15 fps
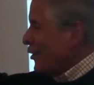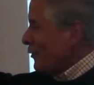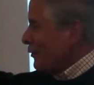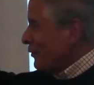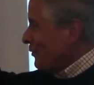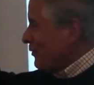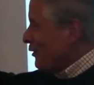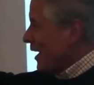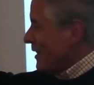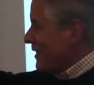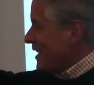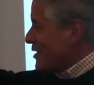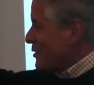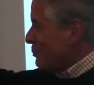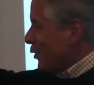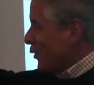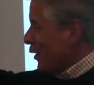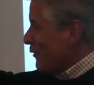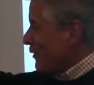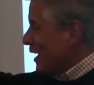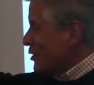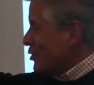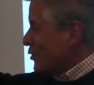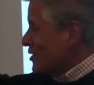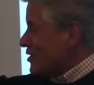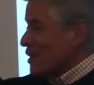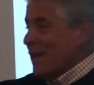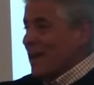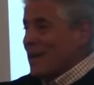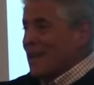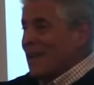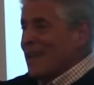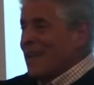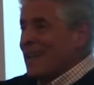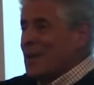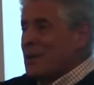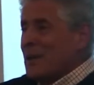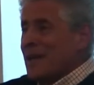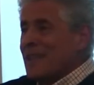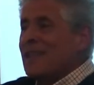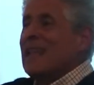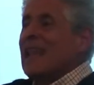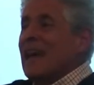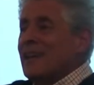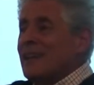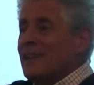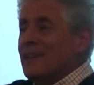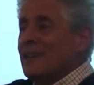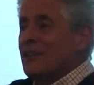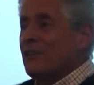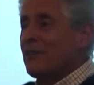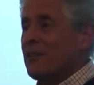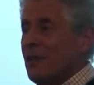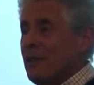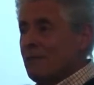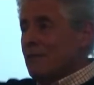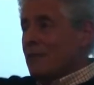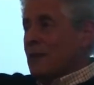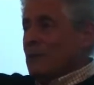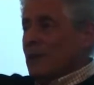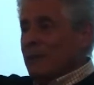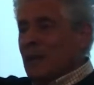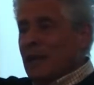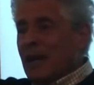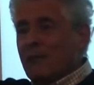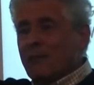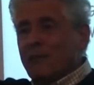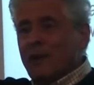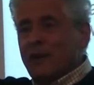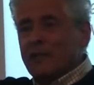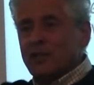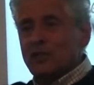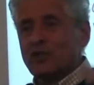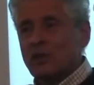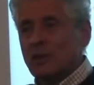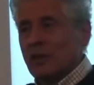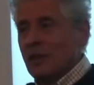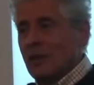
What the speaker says: You've read this book of Hajun Chang, Kicking Away the Ladder. You see, when we become rich,